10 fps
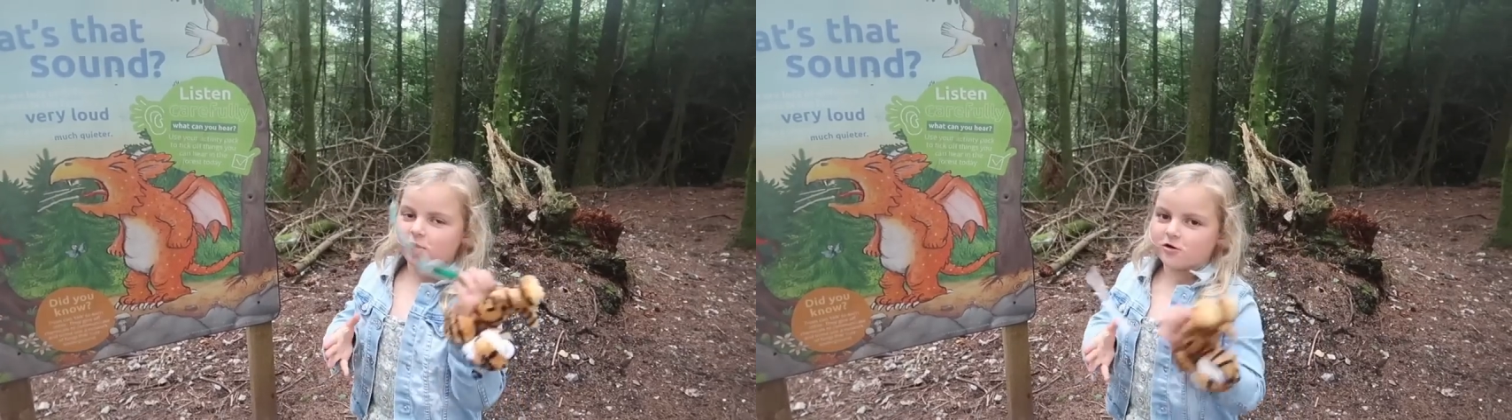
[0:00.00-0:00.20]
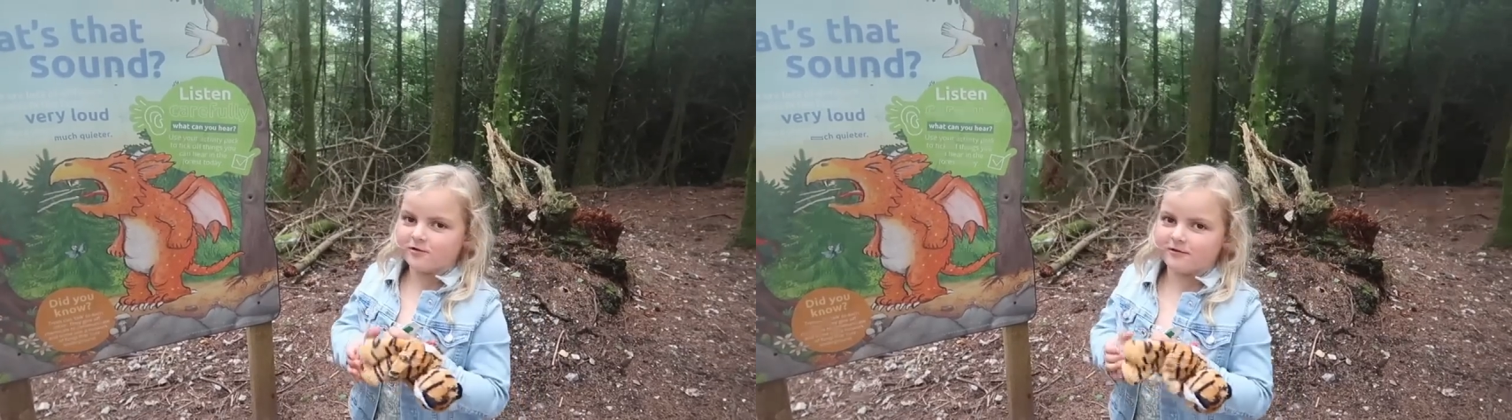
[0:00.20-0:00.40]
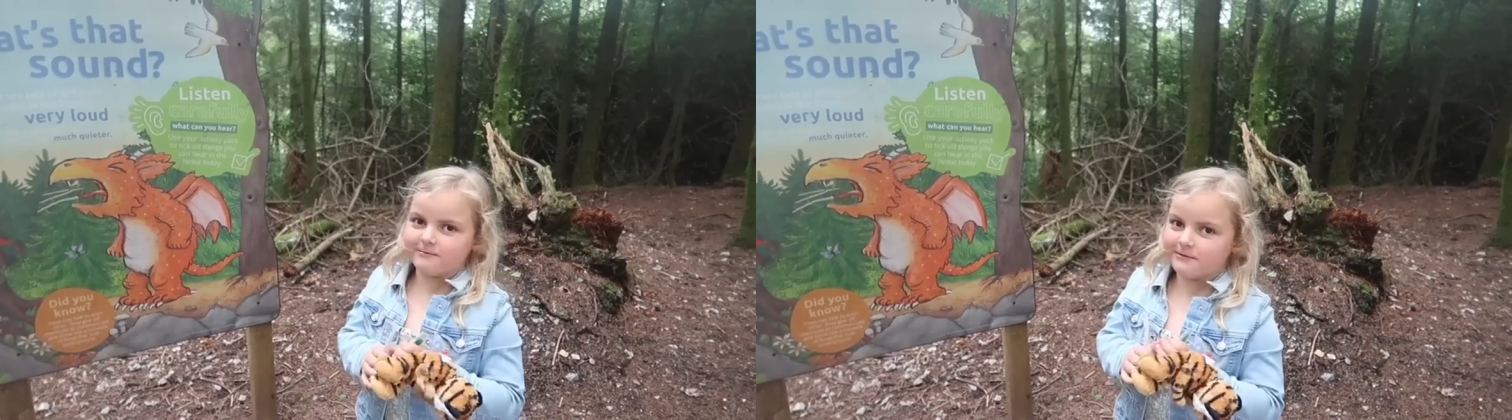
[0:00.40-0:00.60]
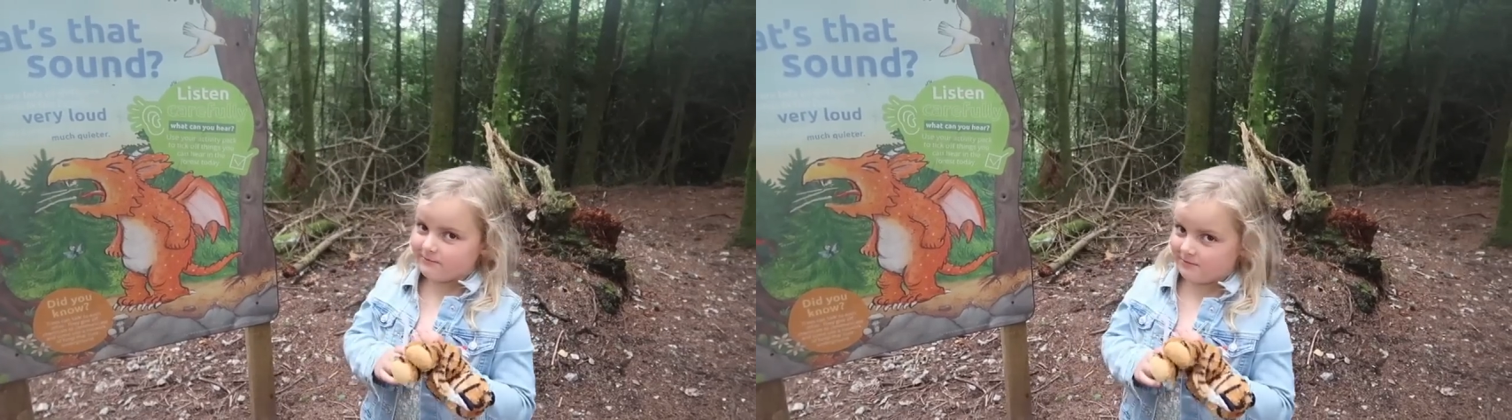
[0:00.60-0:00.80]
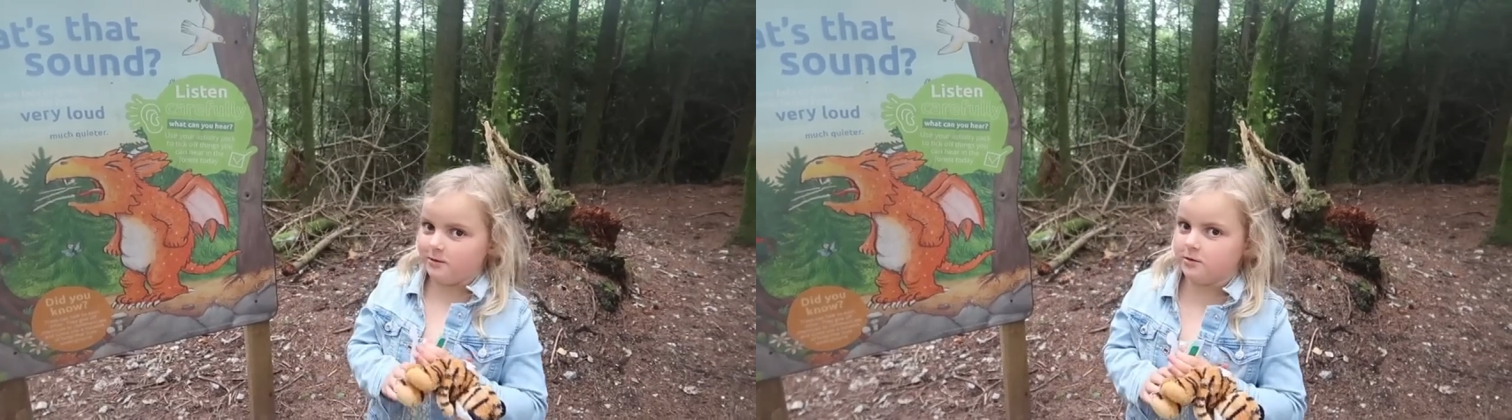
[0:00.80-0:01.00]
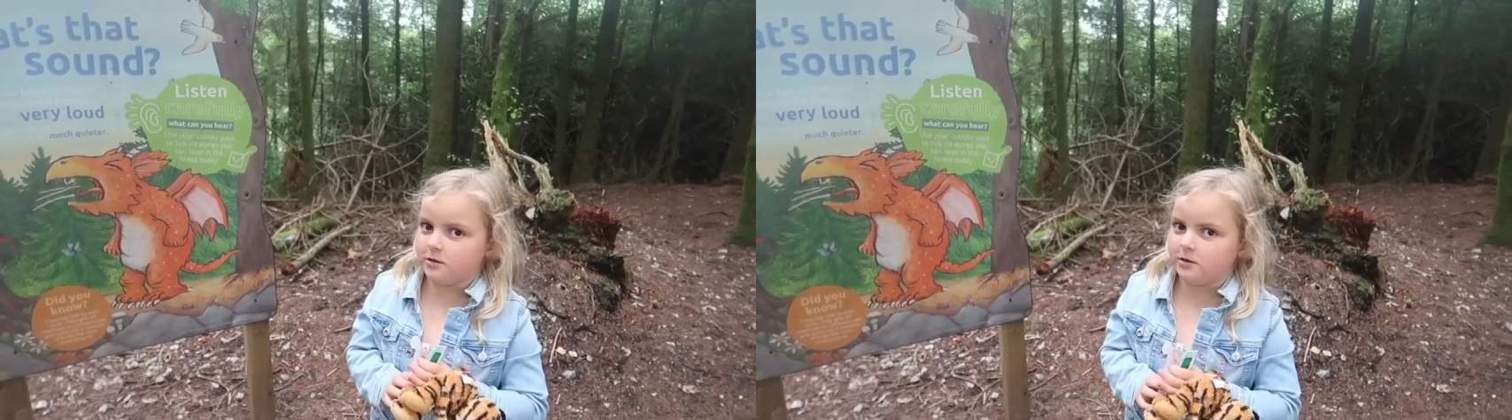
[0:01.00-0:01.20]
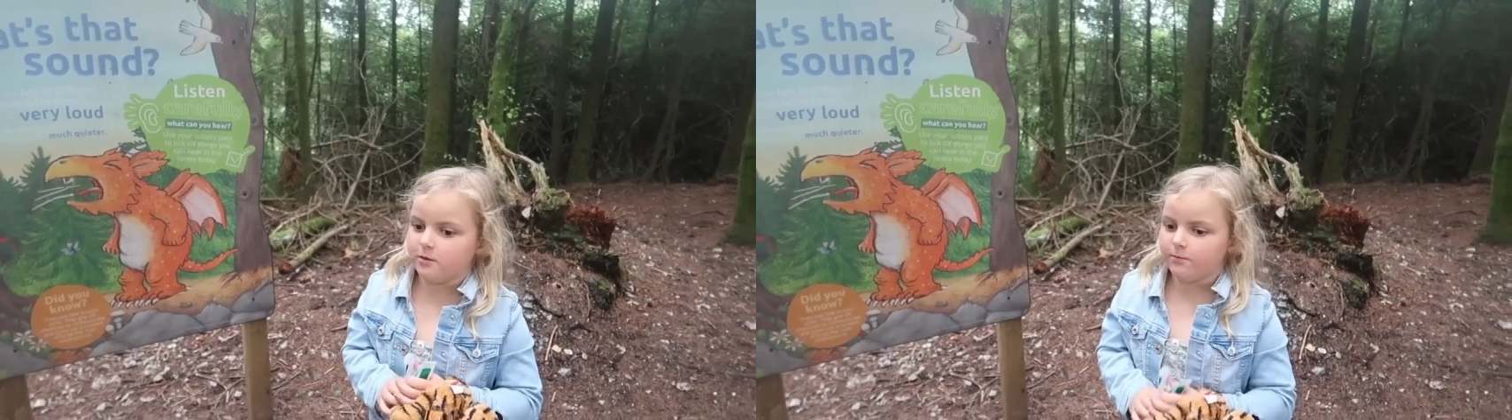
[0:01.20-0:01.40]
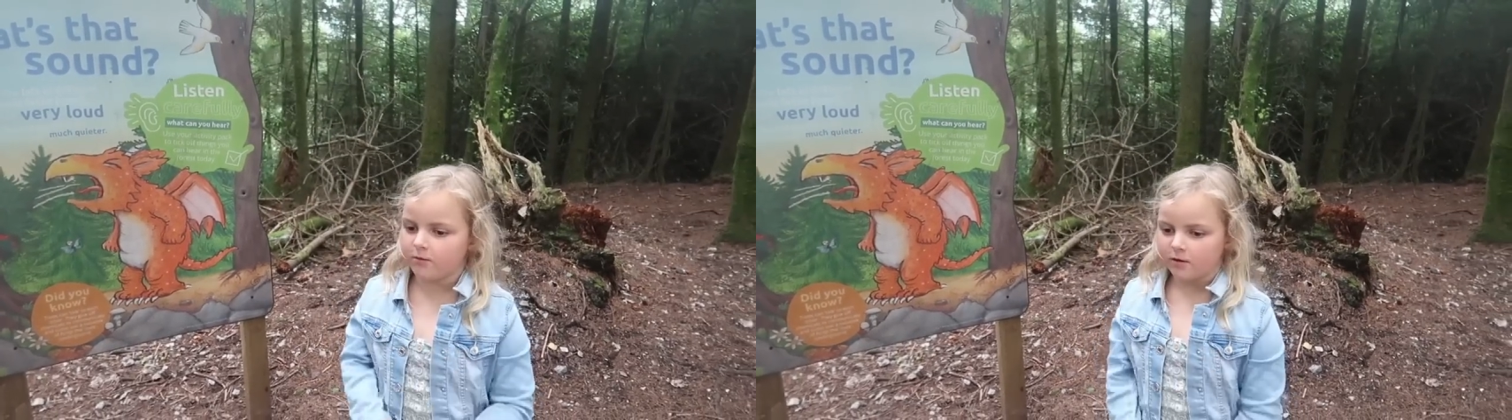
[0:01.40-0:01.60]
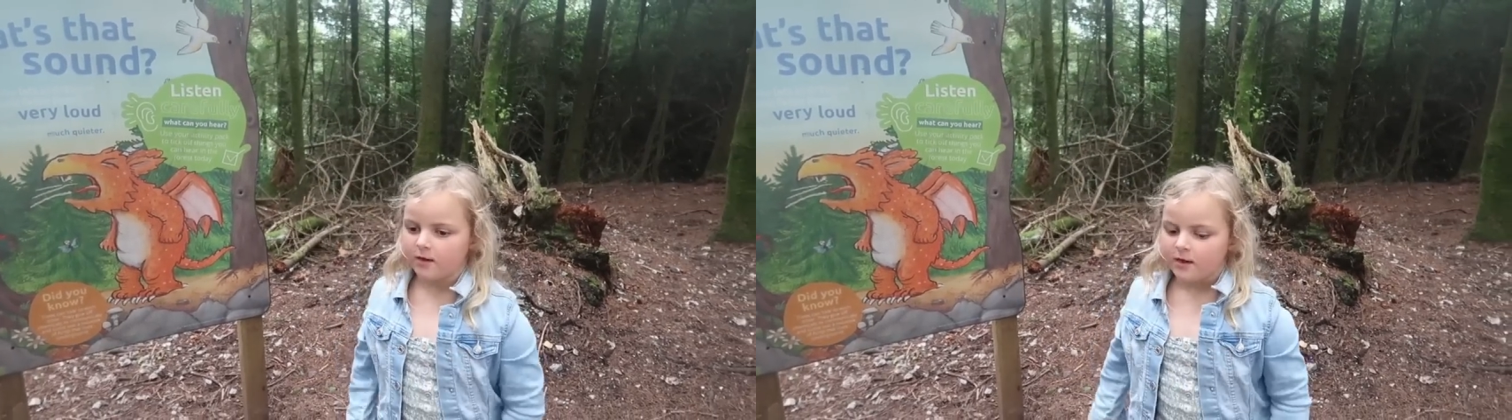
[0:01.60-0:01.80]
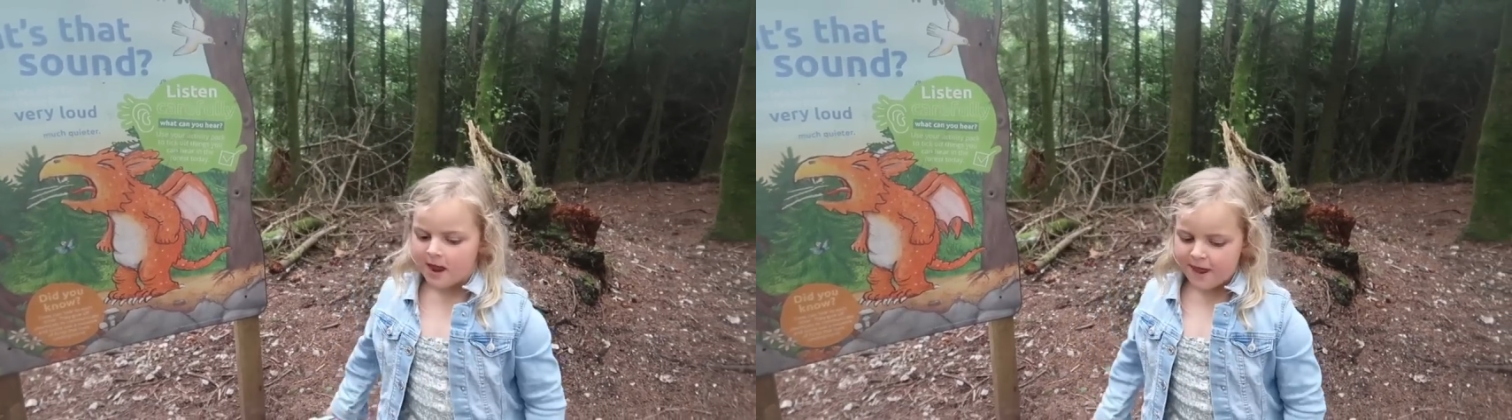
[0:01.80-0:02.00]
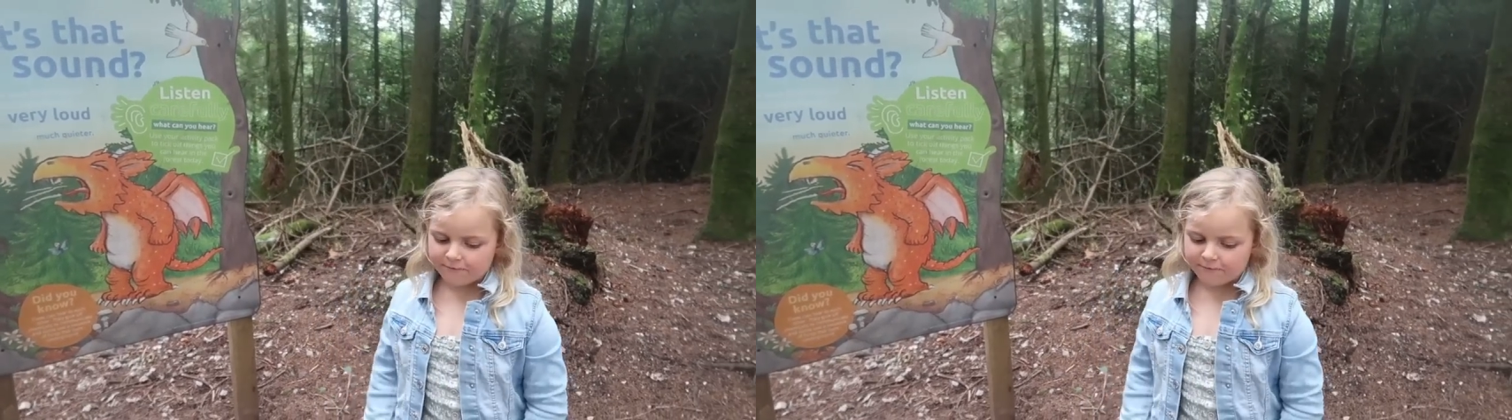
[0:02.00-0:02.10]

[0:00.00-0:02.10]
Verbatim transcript: I could green even either. Could you?